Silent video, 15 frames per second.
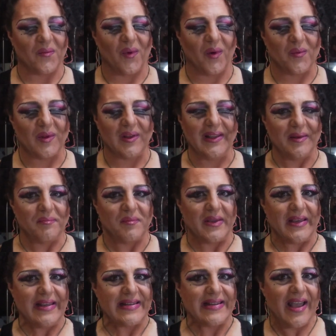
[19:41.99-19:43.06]
What will it
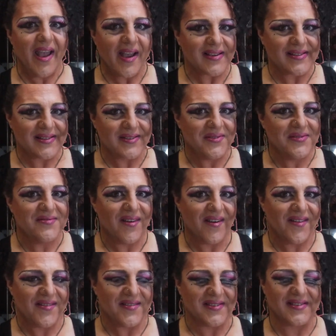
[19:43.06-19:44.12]
be next? Who
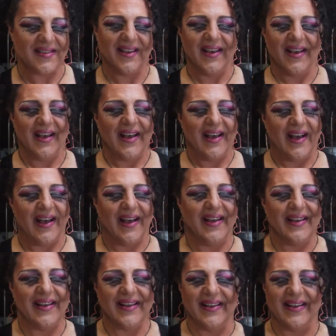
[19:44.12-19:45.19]
knows?
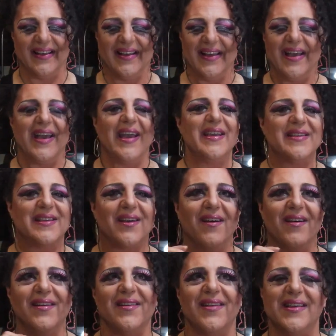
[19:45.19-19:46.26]
he
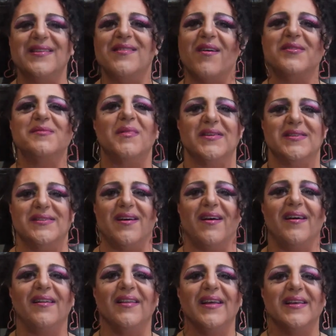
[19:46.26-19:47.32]
knows my
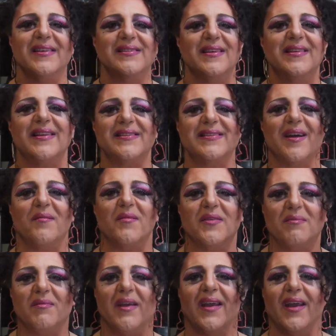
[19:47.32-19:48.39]
style, so he does come
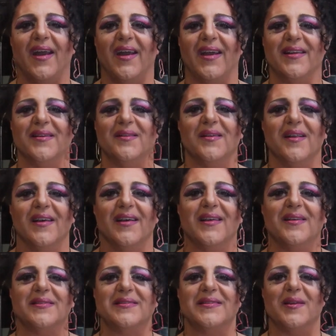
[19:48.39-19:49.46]
with me and
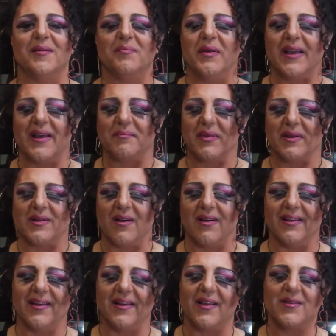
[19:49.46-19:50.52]
he'll pick at my
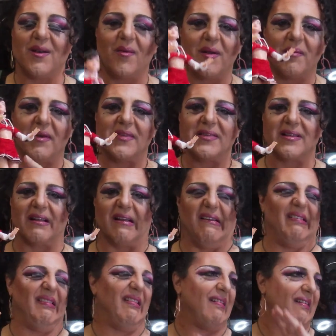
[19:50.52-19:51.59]
doll and he goes, oh, what about this? And I
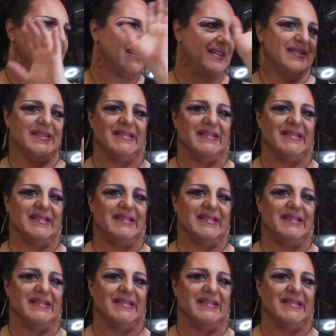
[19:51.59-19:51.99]
go, oh.